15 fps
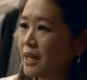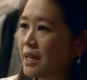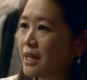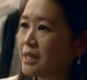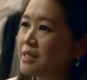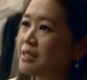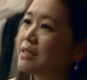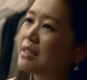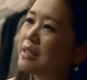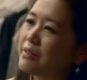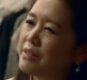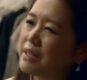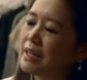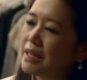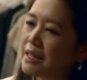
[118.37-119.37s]
it
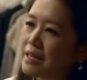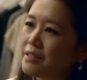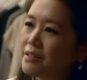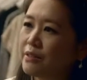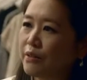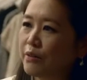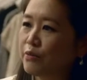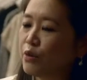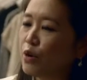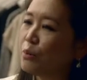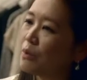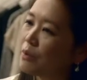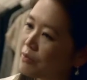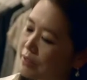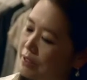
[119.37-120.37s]
gives a less of a
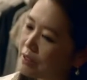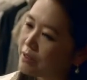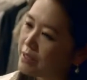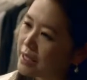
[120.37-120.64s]
formal feel,